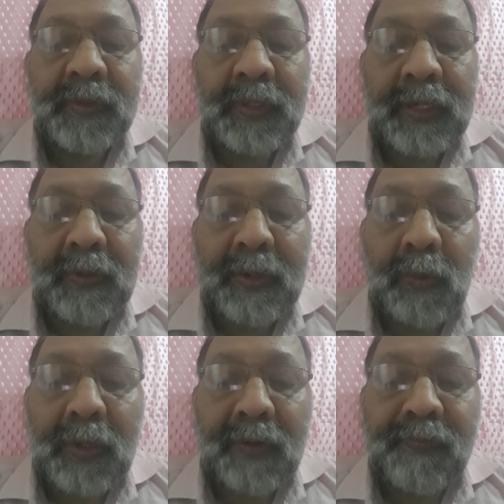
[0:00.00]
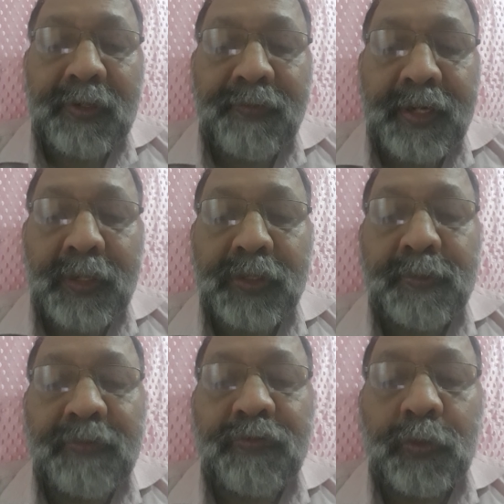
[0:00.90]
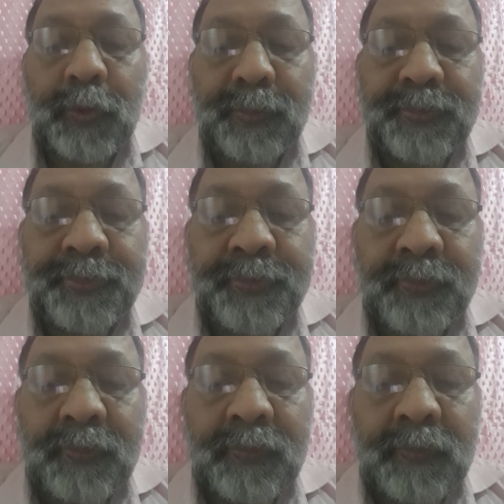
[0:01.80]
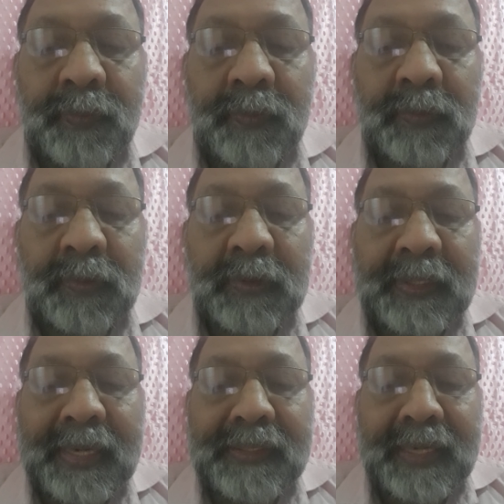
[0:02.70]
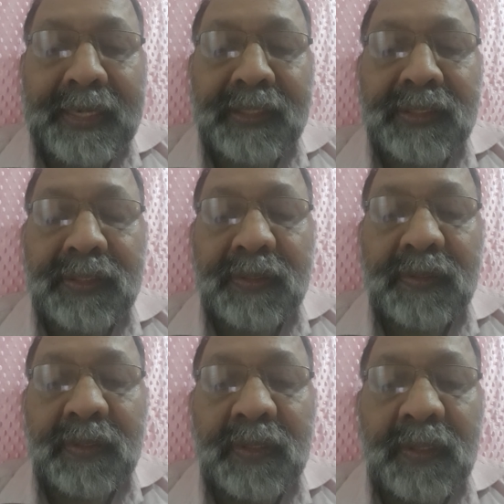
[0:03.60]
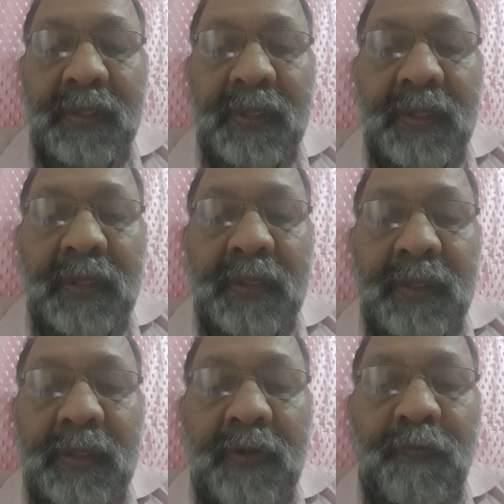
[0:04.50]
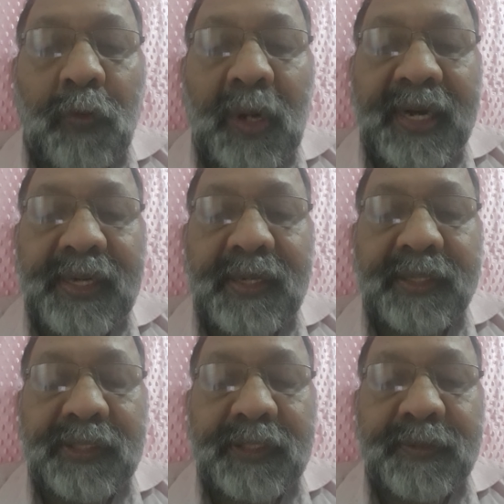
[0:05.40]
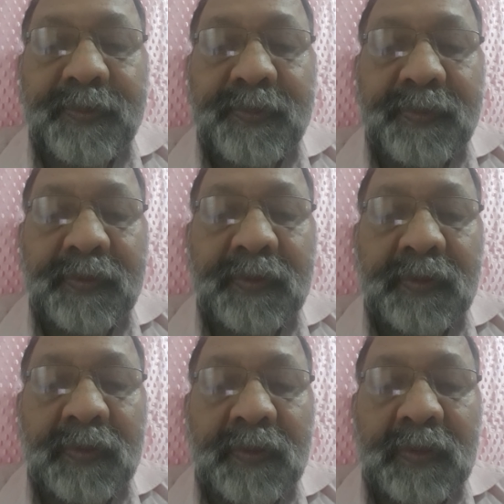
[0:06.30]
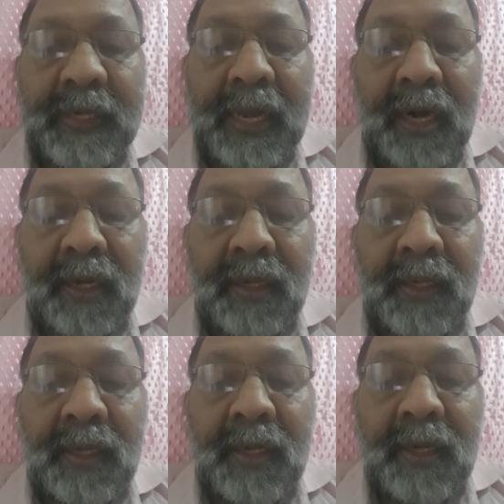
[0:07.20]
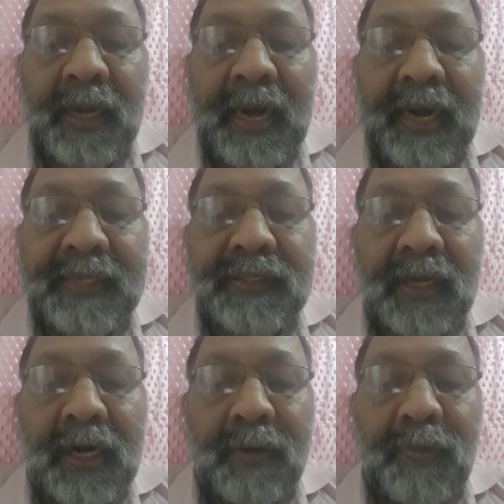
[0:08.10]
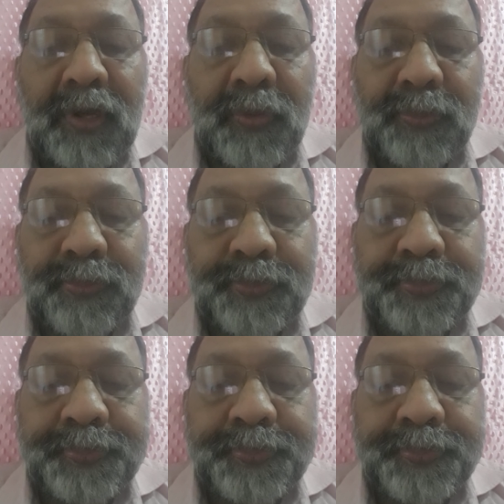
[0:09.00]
in one of the videos before. And that is the four letters. They are LSRW.